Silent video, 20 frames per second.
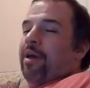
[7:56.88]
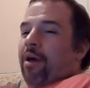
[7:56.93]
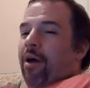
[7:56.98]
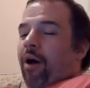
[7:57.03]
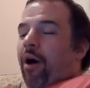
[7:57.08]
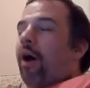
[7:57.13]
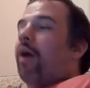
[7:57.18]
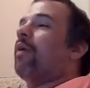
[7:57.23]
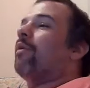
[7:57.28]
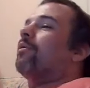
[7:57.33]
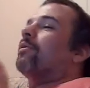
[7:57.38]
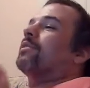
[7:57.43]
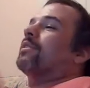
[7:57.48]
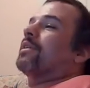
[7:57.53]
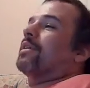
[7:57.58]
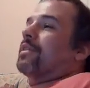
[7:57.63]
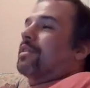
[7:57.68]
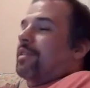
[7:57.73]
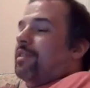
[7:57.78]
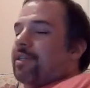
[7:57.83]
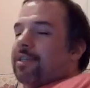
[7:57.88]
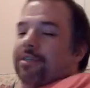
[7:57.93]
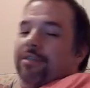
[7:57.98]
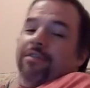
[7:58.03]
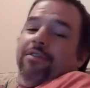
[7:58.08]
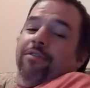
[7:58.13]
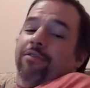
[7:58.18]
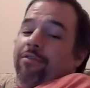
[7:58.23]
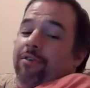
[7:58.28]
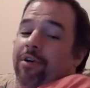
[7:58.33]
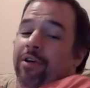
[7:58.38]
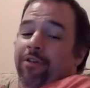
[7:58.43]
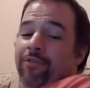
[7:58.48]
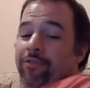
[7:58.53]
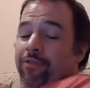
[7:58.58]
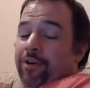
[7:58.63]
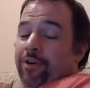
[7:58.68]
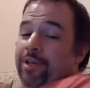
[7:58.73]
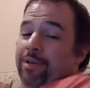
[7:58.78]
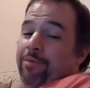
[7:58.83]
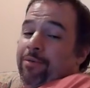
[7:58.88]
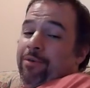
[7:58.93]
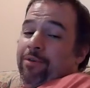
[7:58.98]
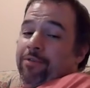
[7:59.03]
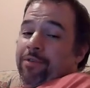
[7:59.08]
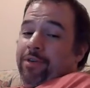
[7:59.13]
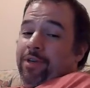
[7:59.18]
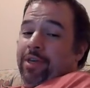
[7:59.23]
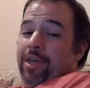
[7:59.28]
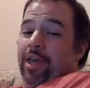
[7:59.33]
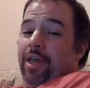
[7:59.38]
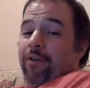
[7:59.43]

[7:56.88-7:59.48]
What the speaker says: All I will say is that this is a very funny movie.